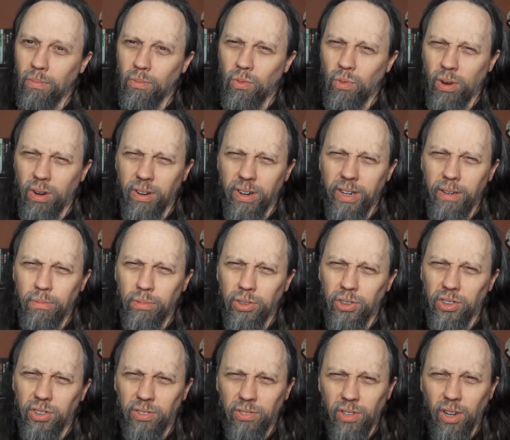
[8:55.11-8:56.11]
where he
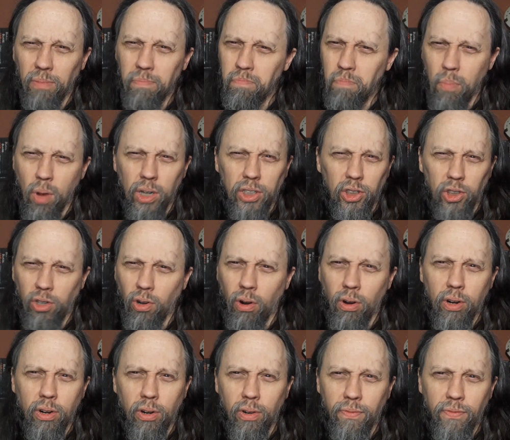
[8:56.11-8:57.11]
was a much
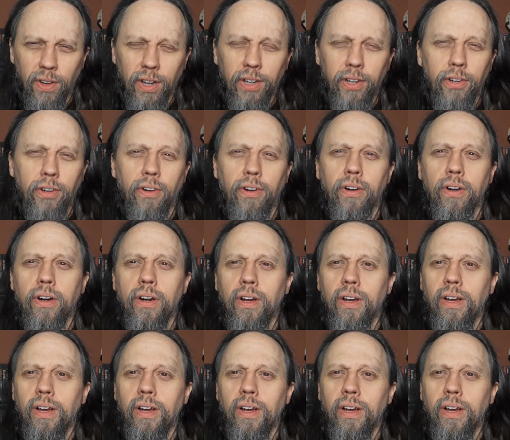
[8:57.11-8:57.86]
darker figure.